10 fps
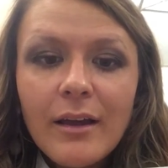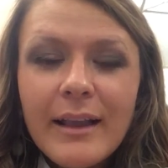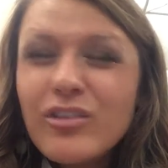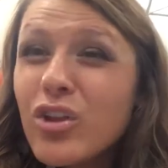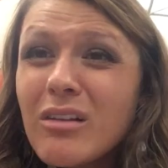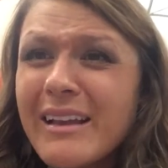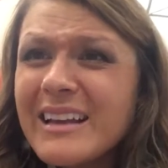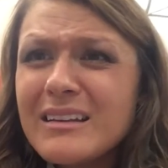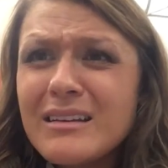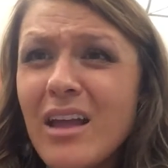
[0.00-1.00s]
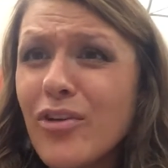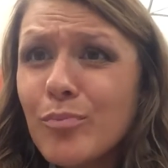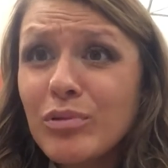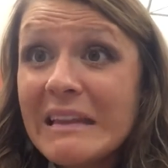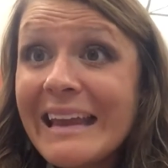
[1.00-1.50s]
It looked like another
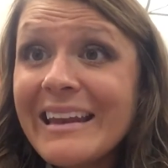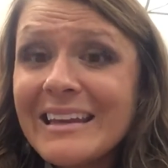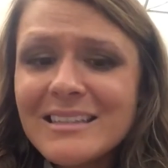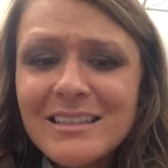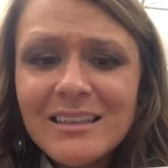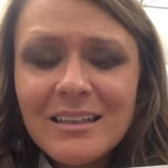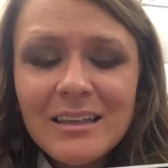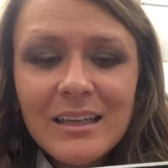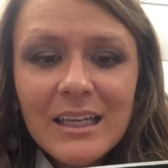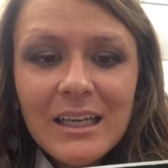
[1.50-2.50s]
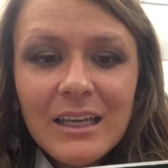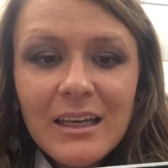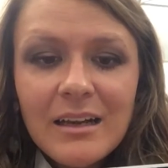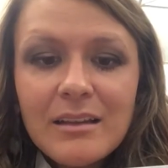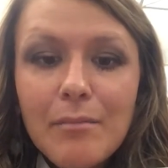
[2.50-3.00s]
planet.
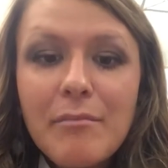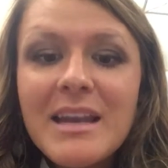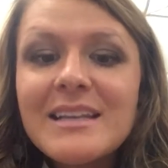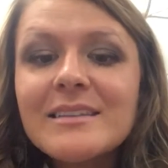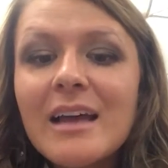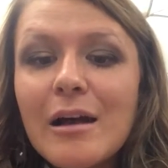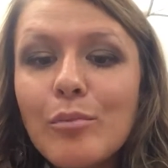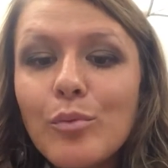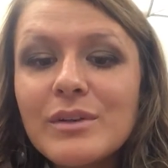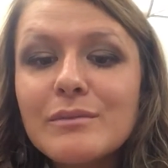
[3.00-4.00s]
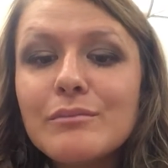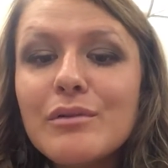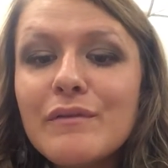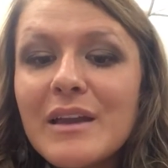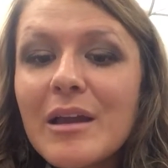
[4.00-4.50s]
The mini sub was
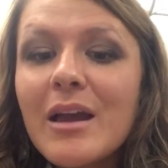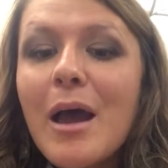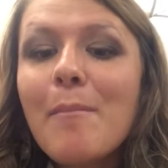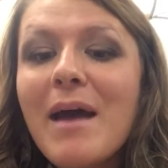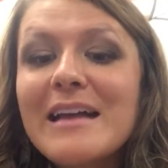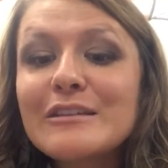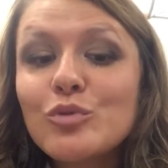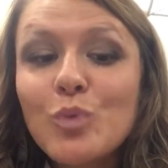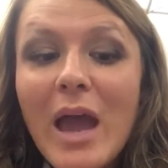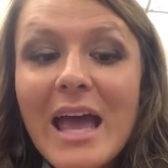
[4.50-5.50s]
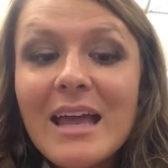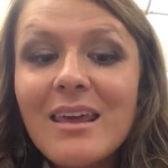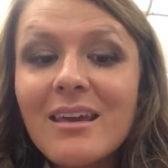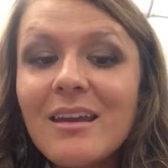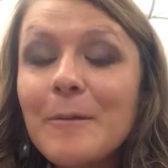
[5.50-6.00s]
moving past red,
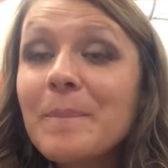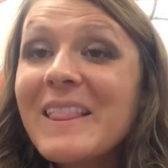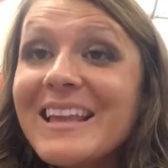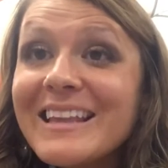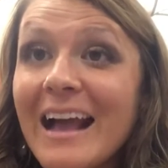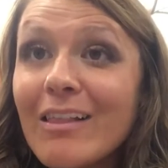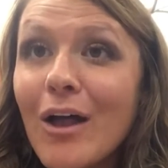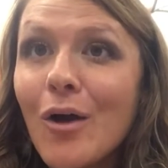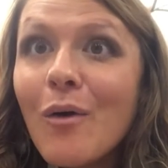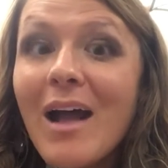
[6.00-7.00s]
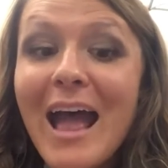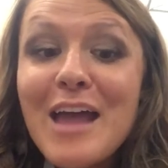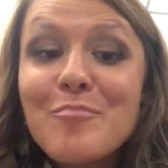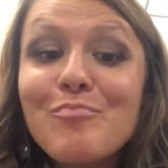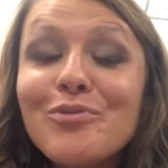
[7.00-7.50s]
yellow,
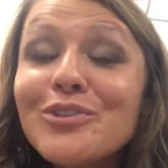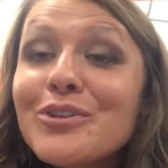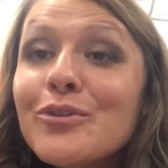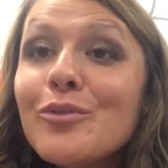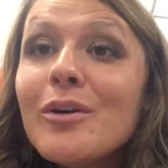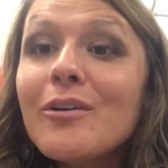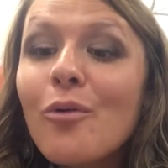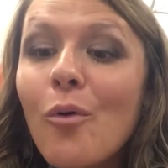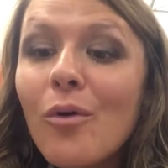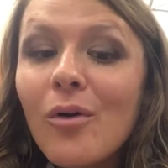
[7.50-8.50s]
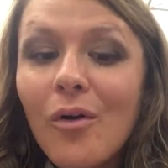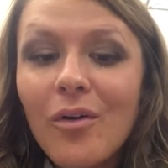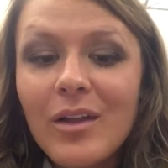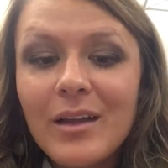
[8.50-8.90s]
and blue coral,